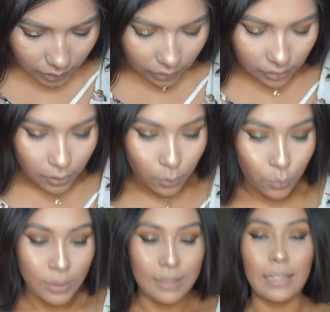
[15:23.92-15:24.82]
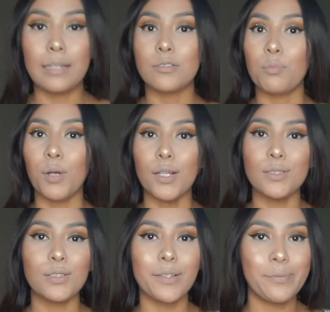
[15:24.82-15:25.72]
Glow With It
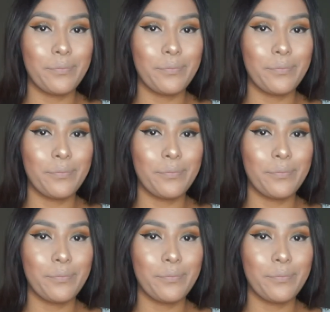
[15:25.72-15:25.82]
bronzer.